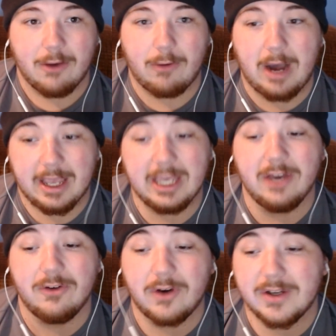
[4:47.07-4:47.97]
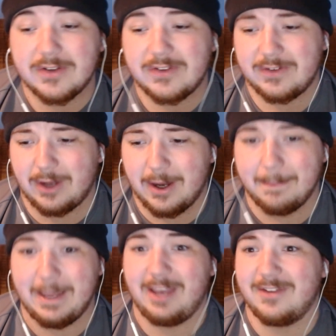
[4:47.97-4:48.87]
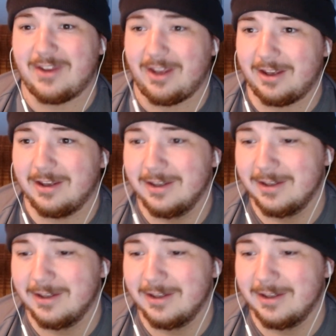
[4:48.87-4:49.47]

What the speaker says: Why? It looks amazing.